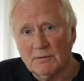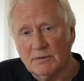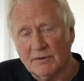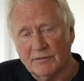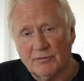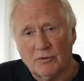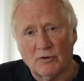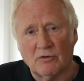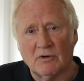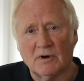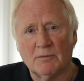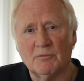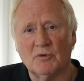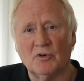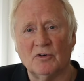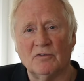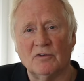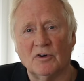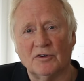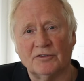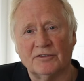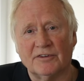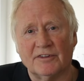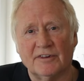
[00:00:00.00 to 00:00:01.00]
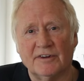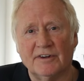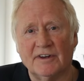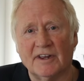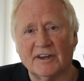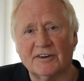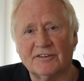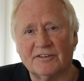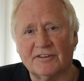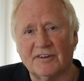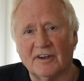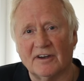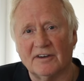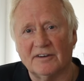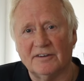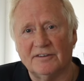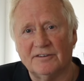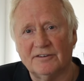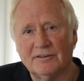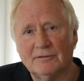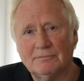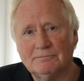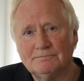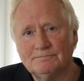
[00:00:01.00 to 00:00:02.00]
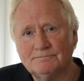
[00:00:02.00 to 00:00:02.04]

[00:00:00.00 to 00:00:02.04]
before I move on to the next stage,